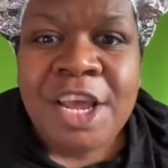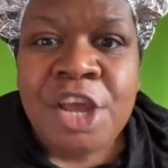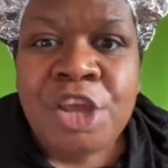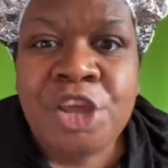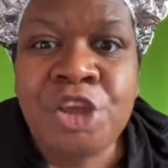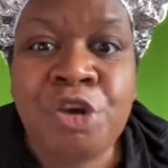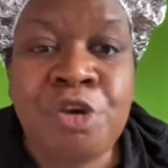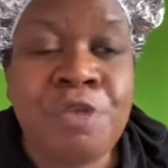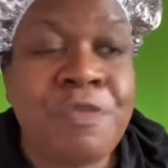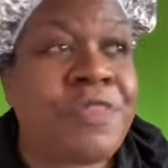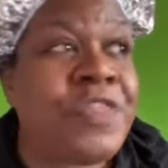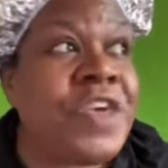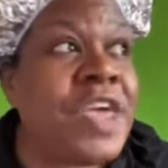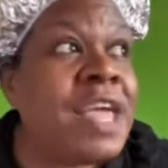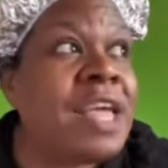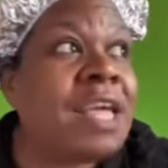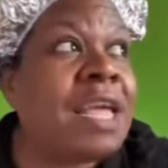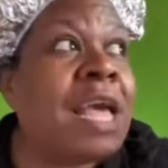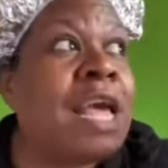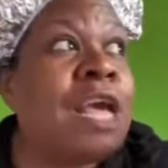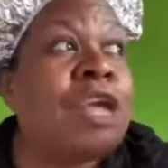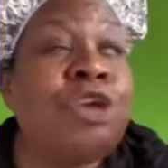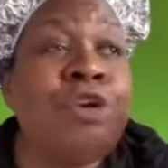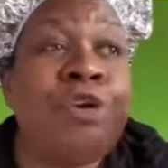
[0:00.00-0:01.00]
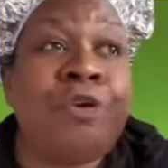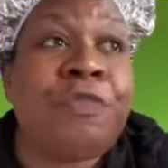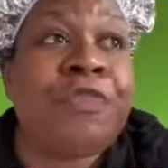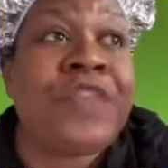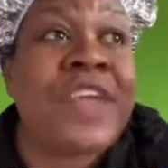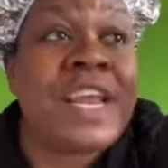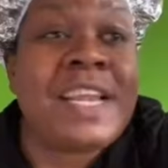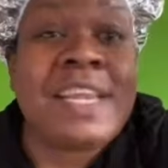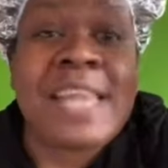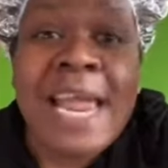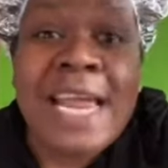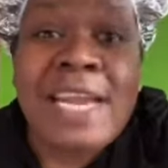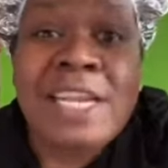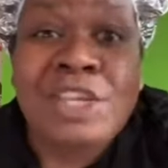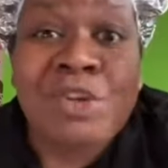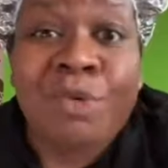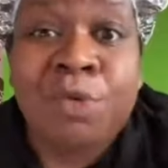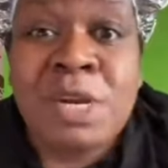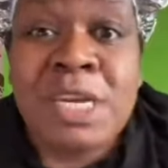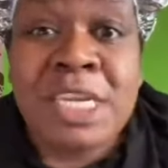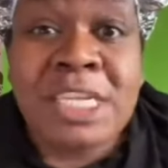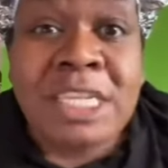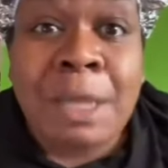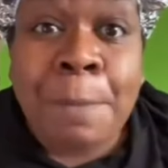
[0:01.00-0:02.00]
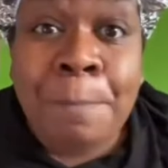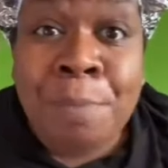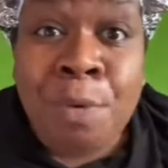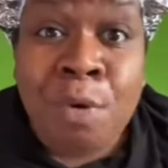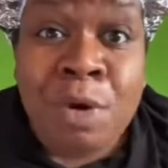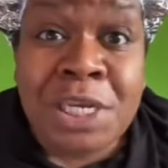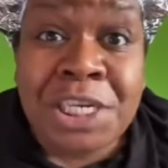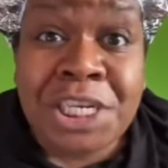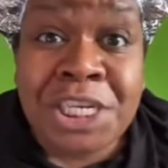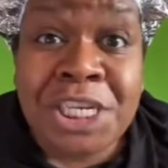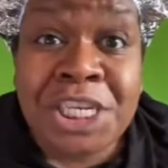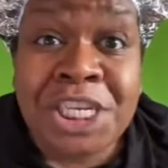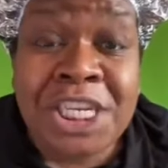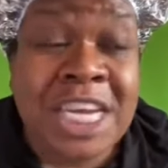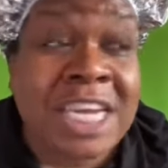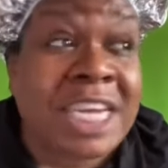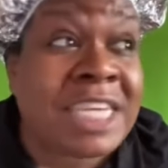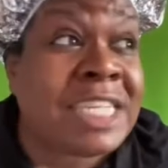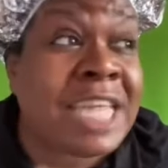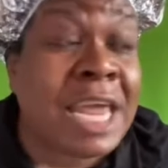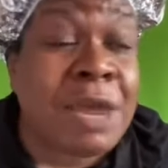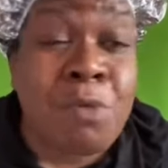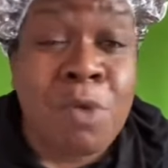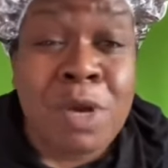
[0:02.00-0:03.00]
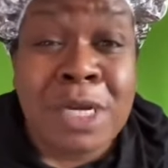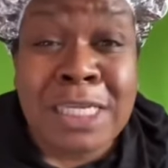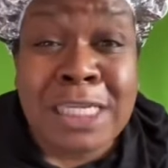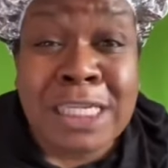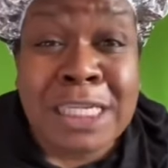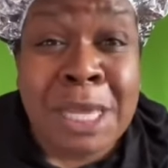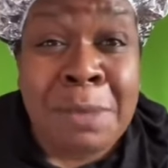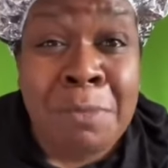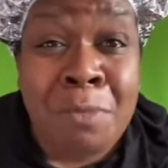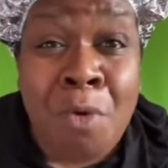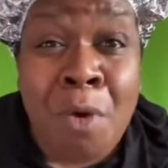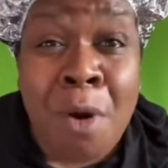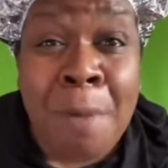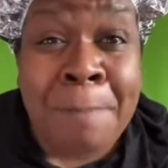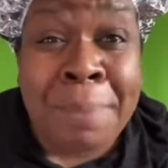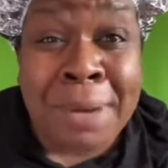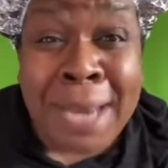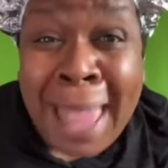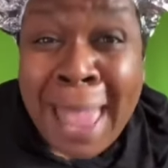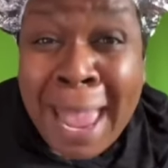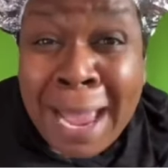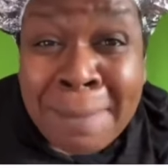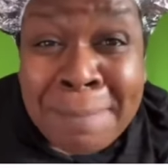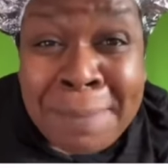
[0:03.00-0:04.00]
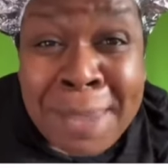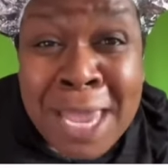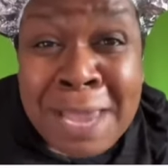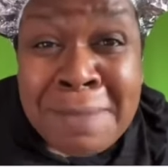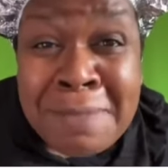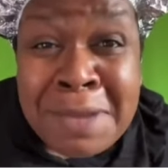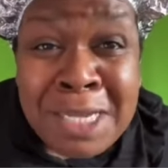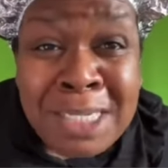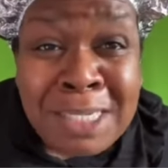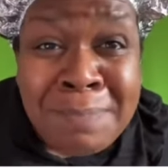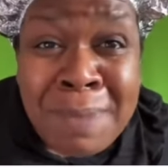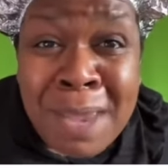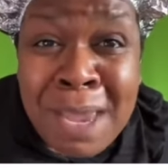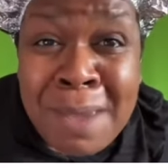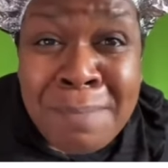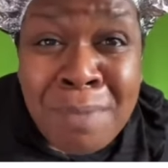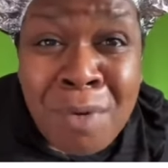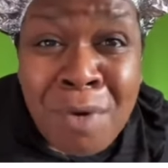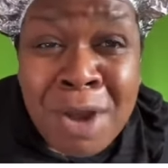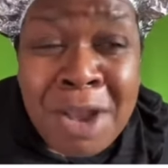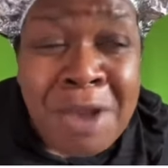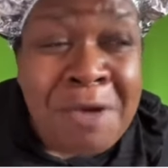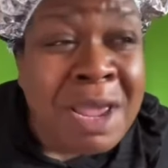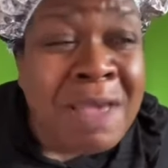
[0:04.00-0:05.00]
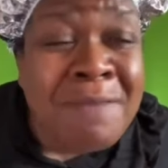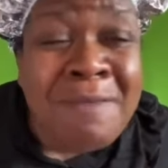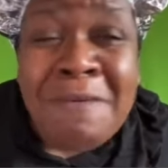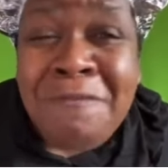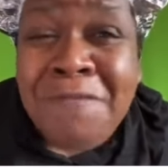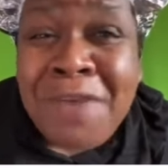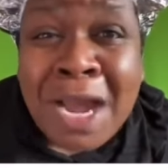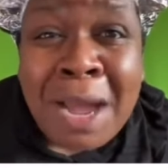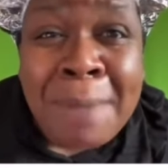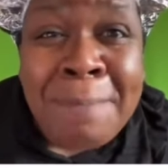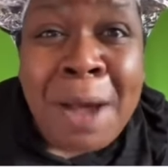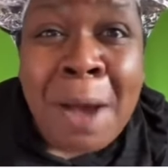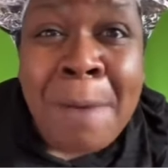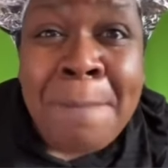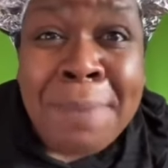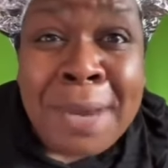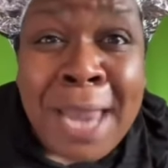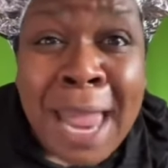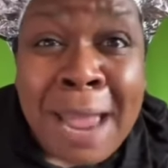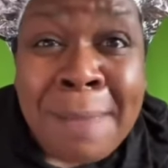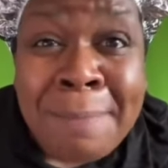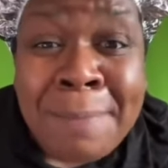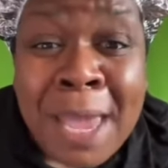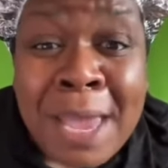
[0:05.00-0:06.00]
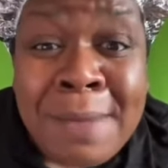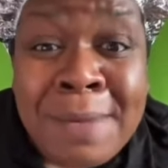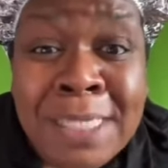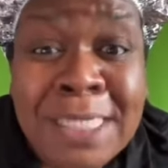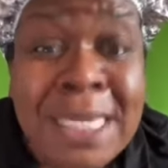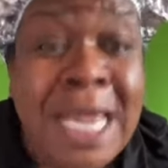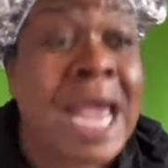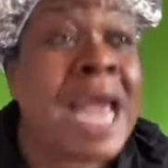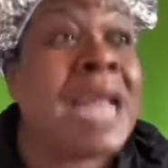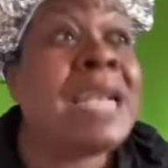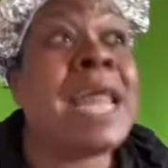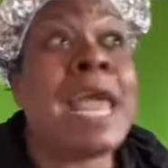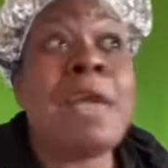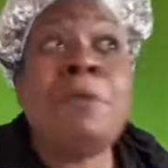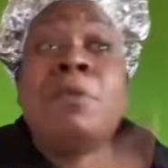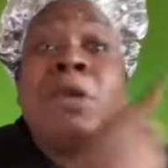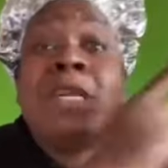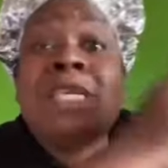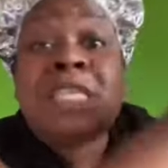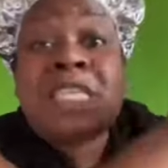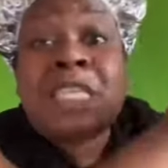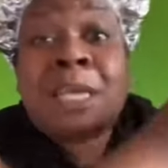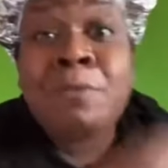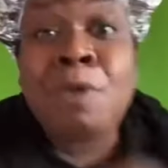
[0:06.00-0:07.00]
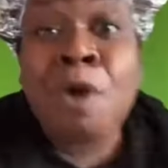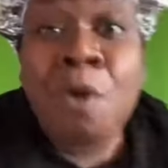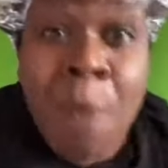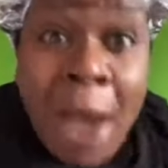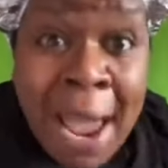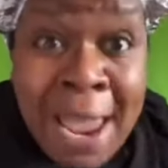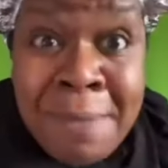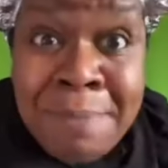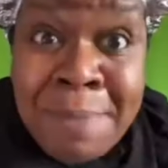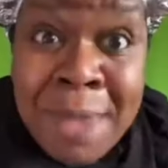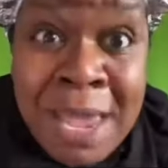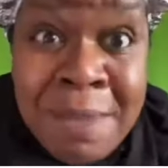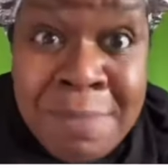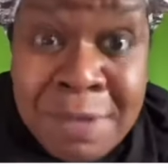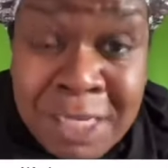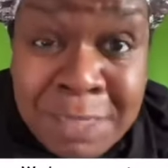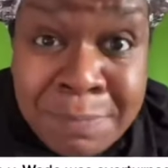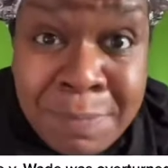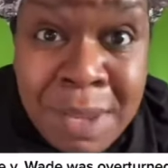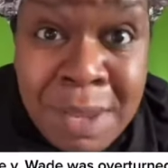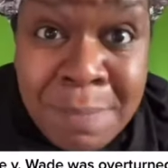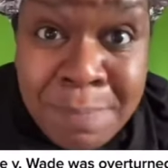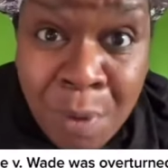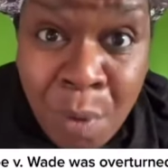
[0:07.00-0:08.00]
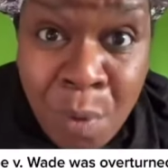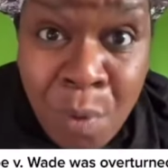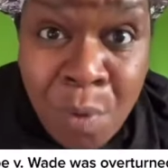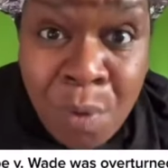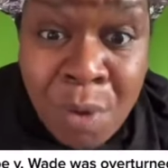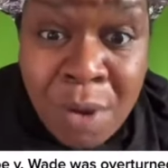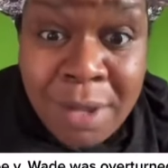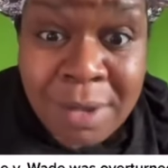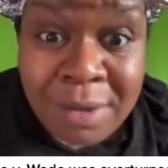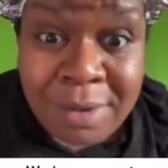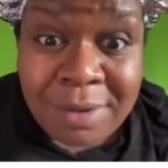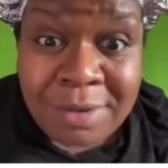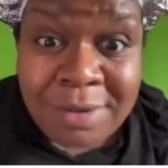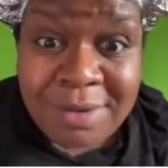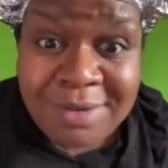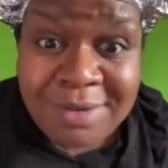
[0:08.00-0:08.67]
You think you think they doing this abortion shit because they want to see more black babies be born? They don't give a fuck about black babies. They want to see more white babies be born.